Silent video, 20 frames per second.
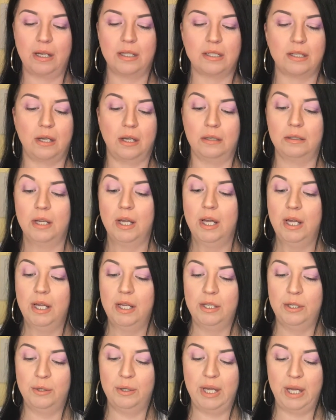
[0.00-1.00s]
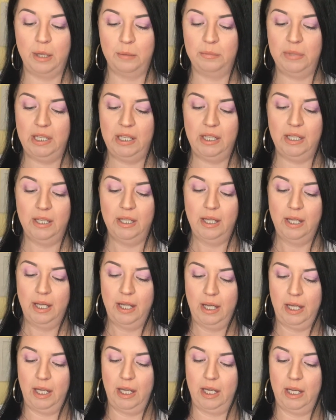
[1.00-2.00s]
It's called Ucambe,
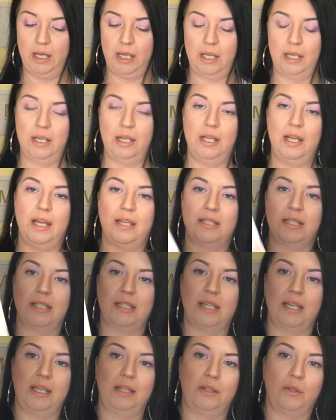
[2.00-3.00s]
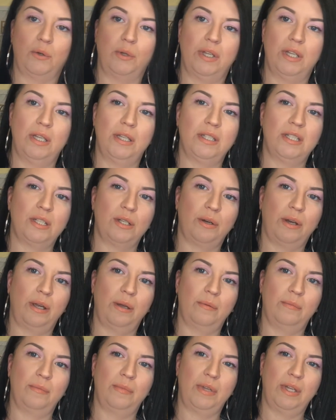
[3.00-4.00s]
and it has this like little
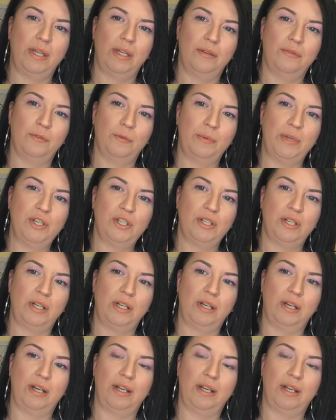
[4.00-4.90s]
Instagram information on there.